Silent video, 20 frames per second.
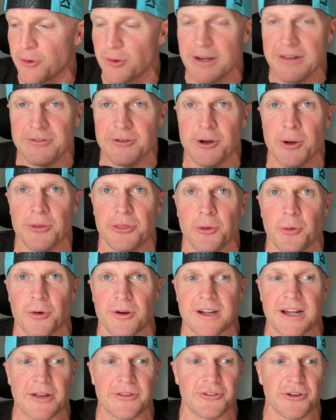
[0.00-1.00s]
even know what the
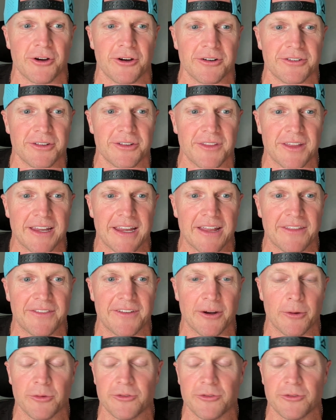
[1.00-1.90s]
workouts are until they get there,